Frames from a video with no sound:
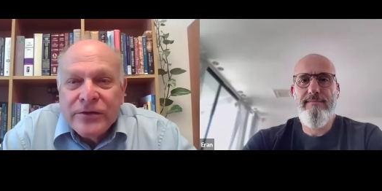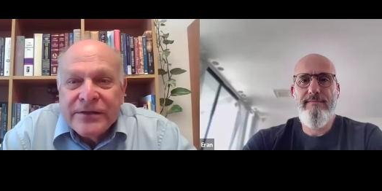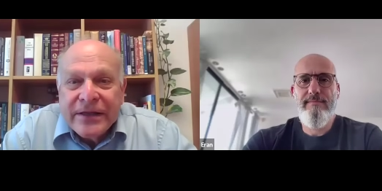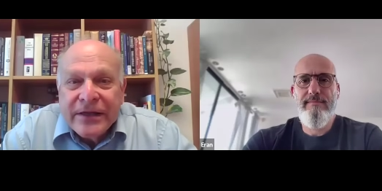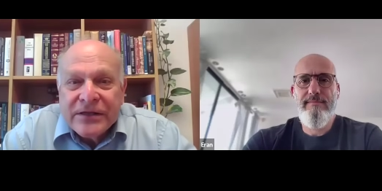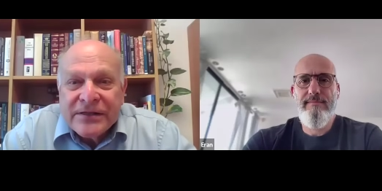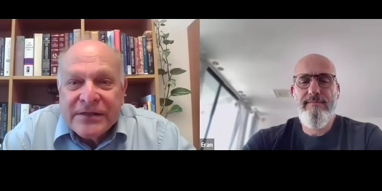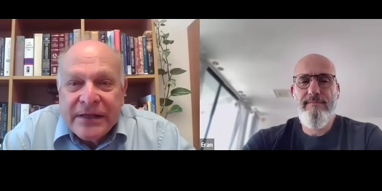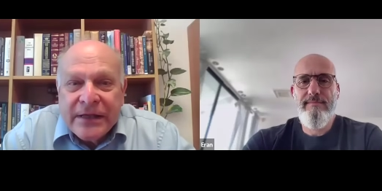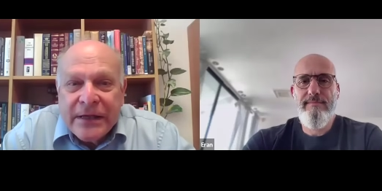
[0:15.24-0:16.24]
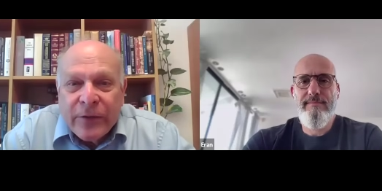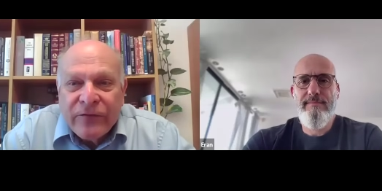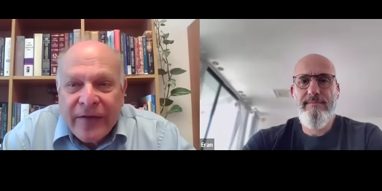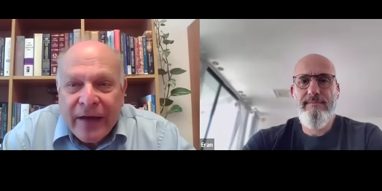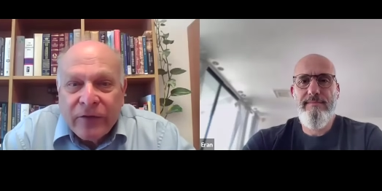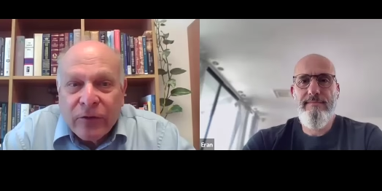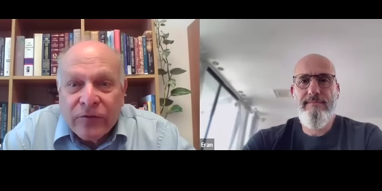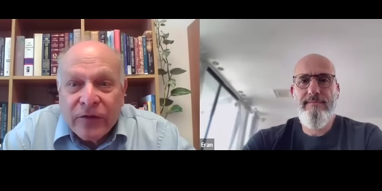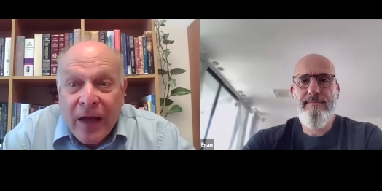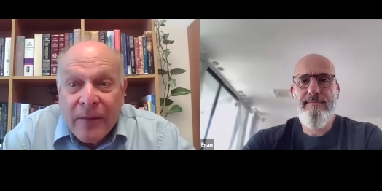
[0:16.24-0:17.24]
Speaker 1: who's the CEO and founder
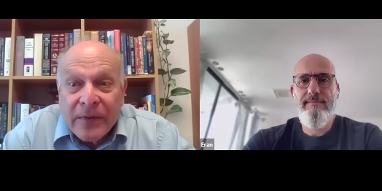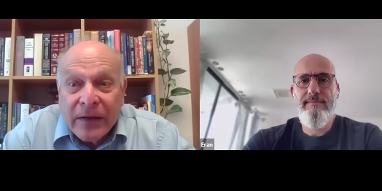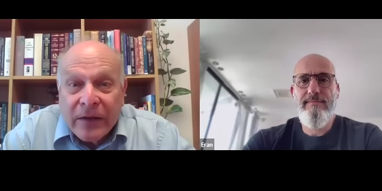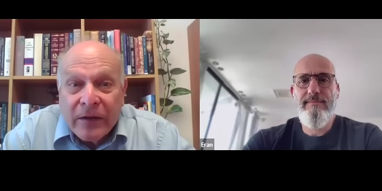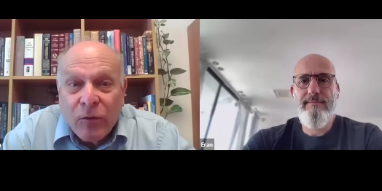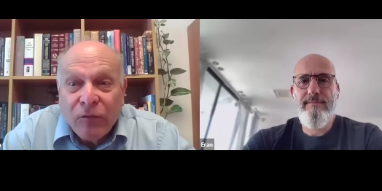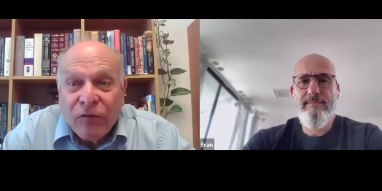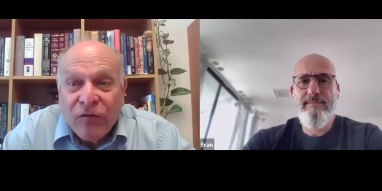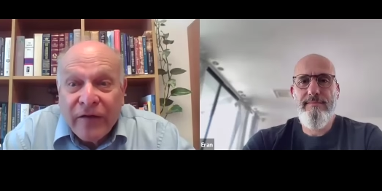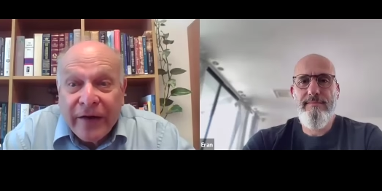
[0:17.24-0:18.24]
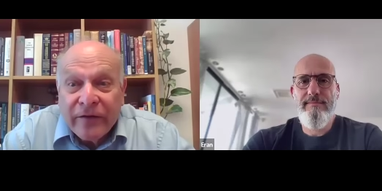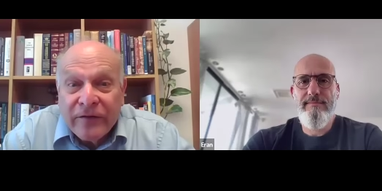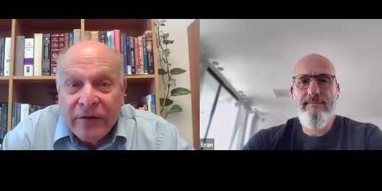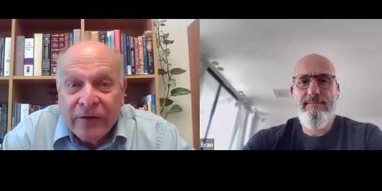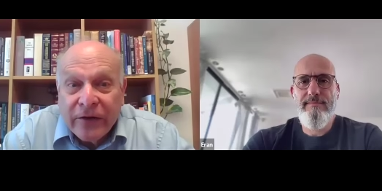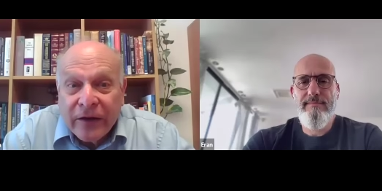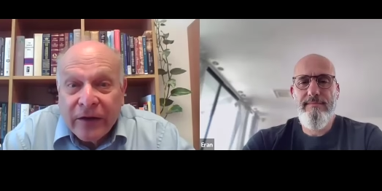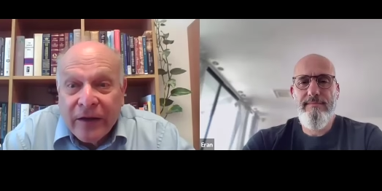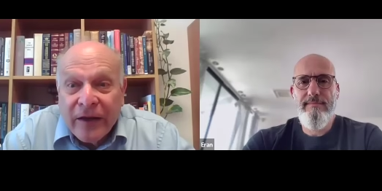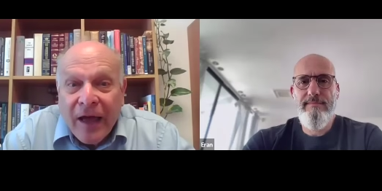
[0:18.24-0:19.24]
of a company called
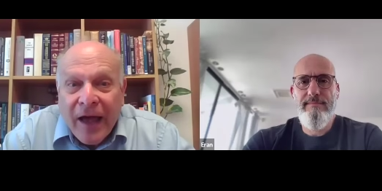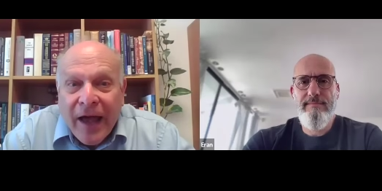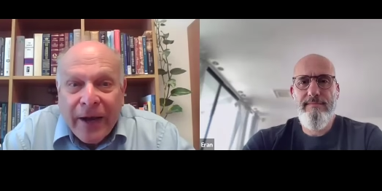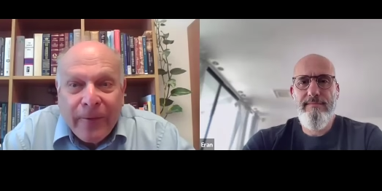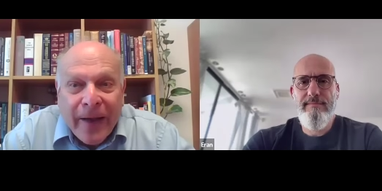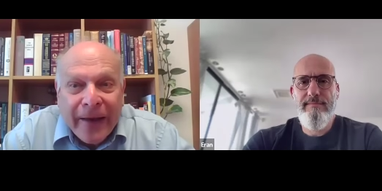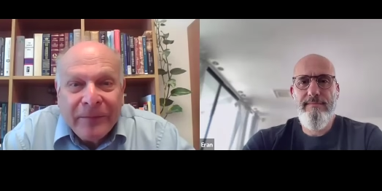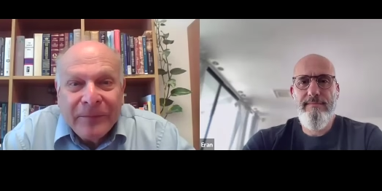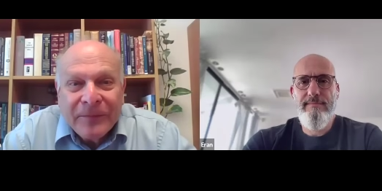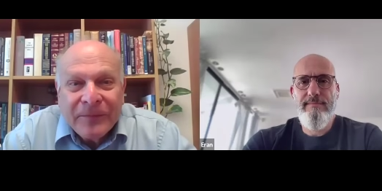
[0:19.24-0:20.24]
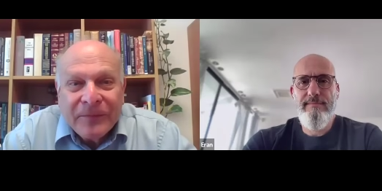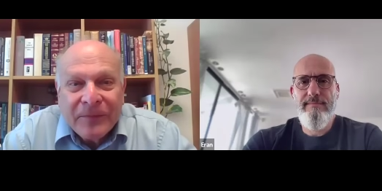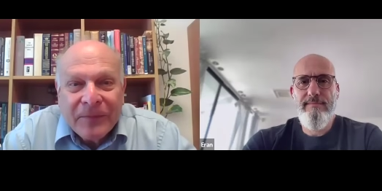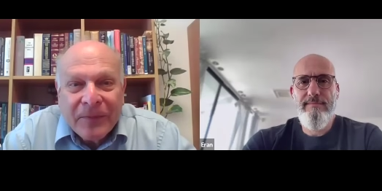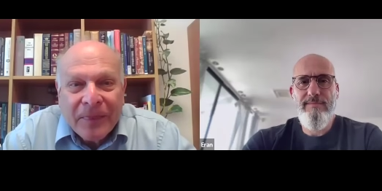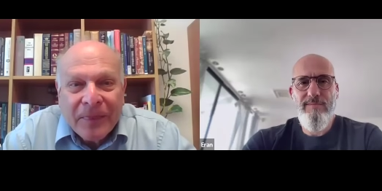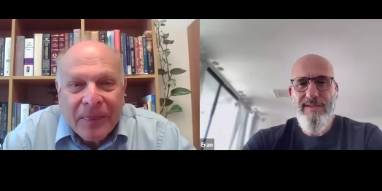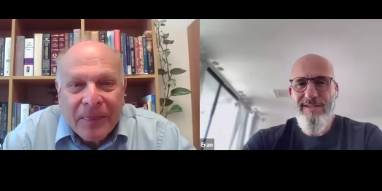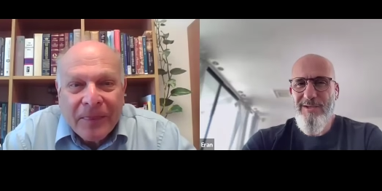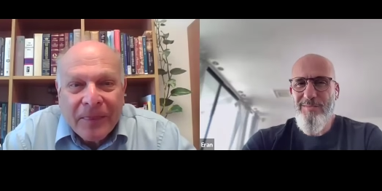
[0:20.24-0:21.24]
Fairtility. Hi, Eran.
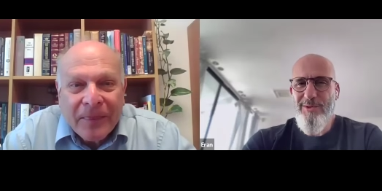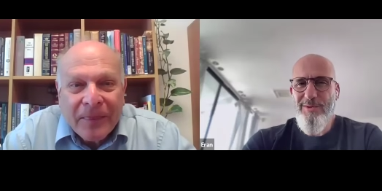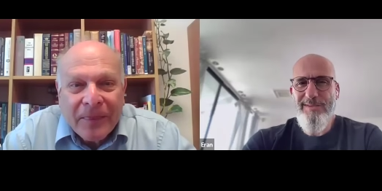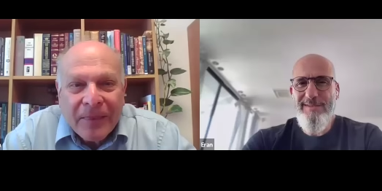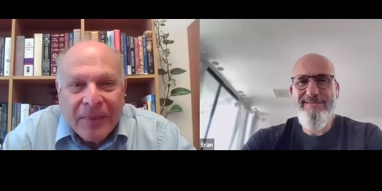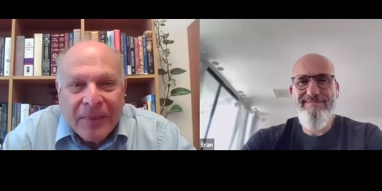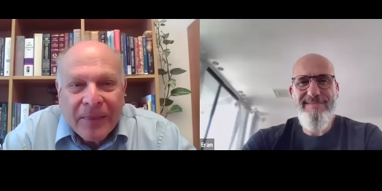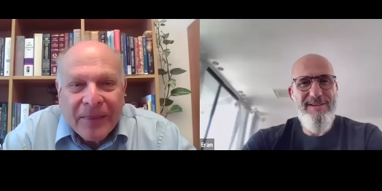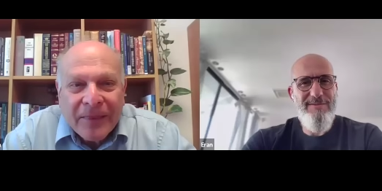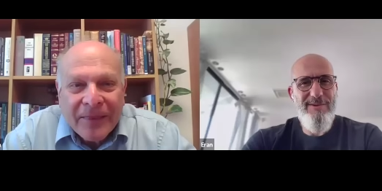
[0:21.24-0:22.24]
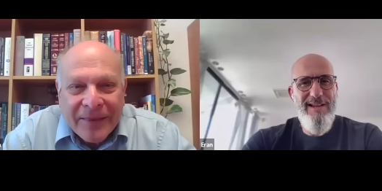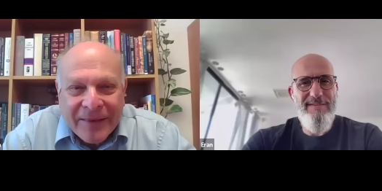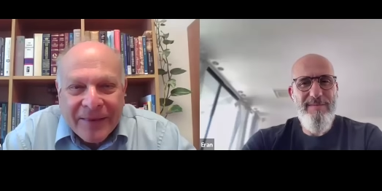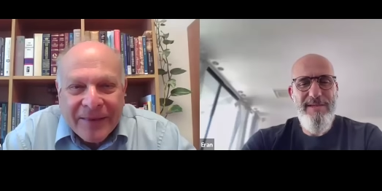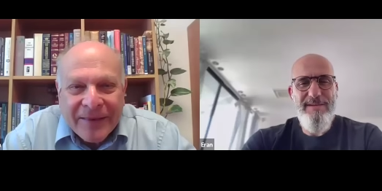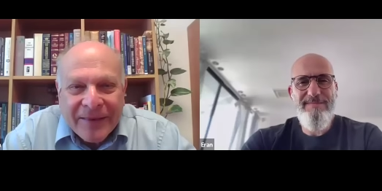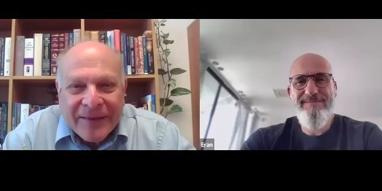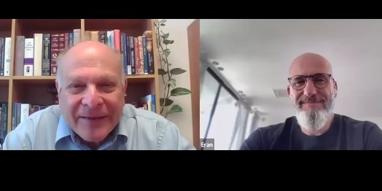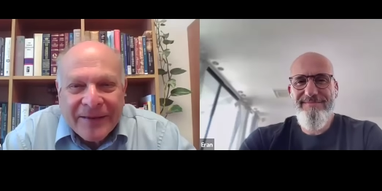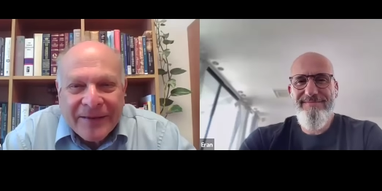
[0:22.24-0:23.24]
Speaker 2: Hello, Bruce. Thank you for having
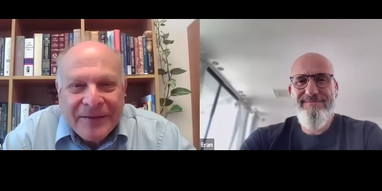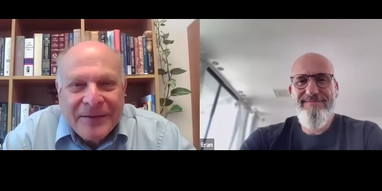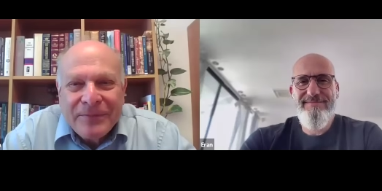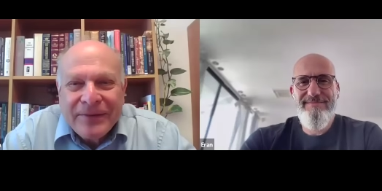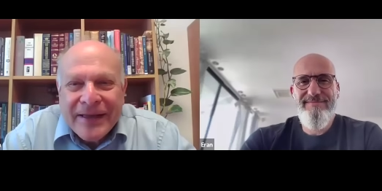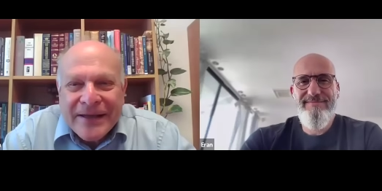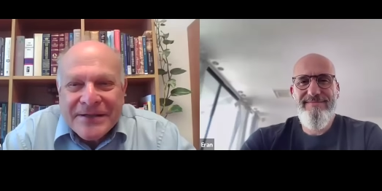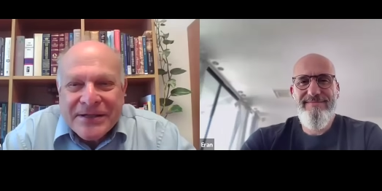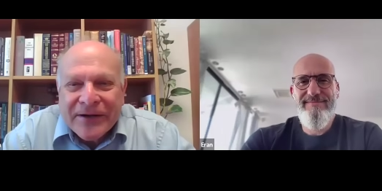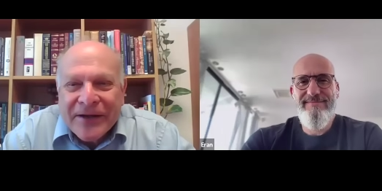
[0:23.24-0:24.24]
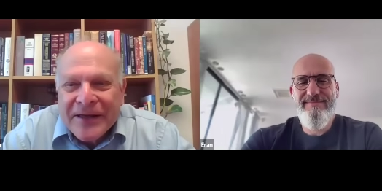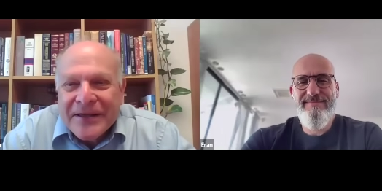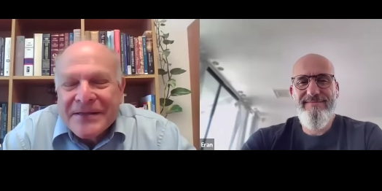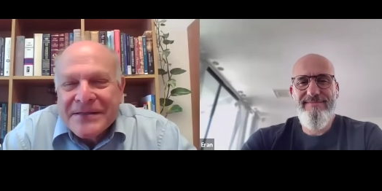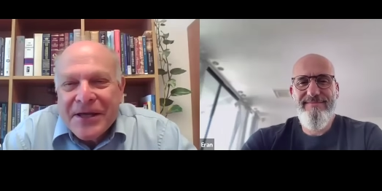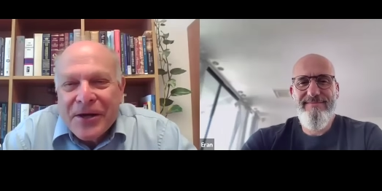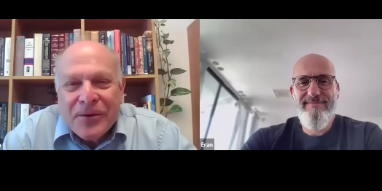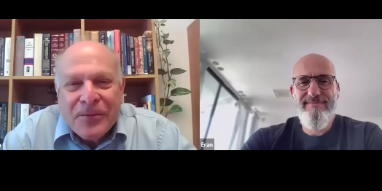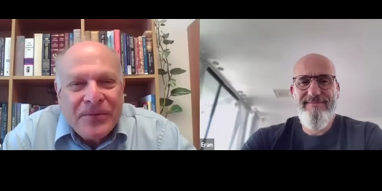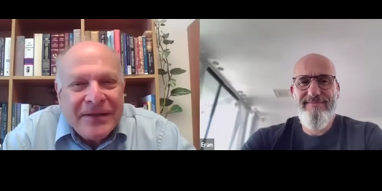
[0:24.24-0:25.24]
me.
Speaker 1: Pleasure.
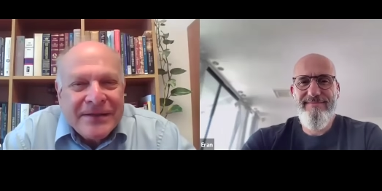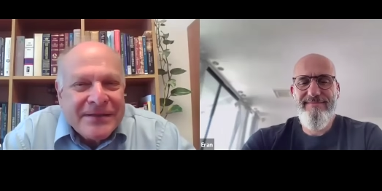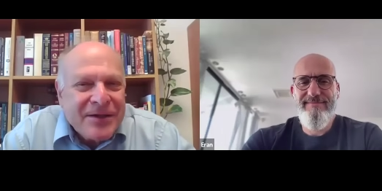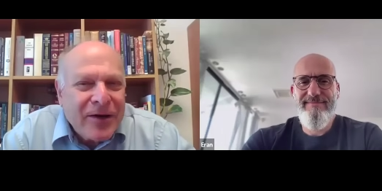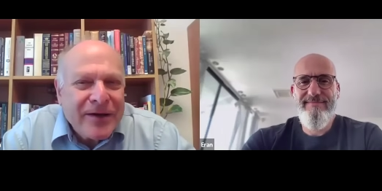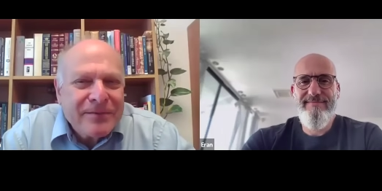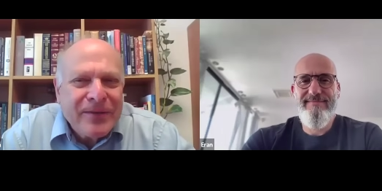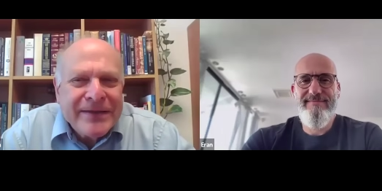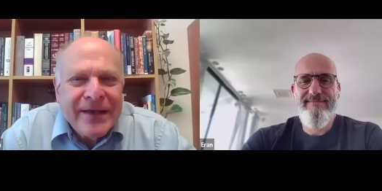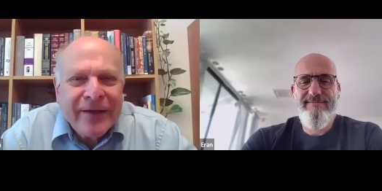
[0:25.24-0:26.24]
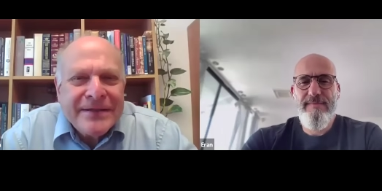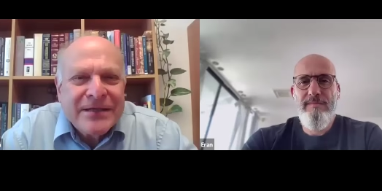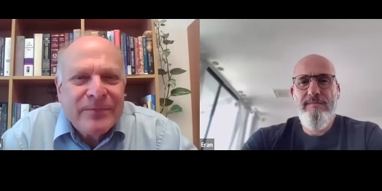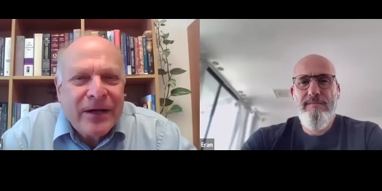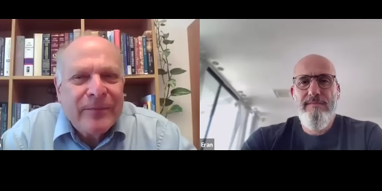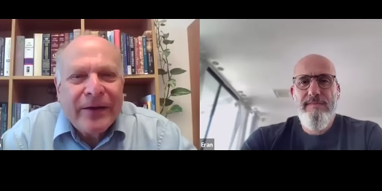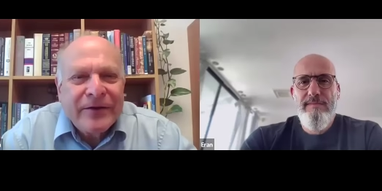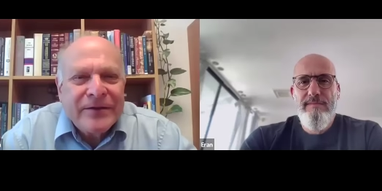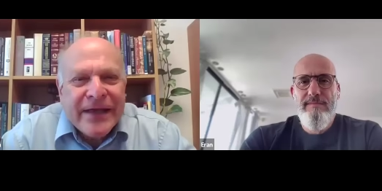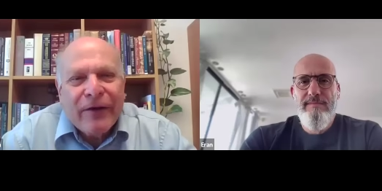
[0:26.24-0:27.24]
So please start by telling us a bit about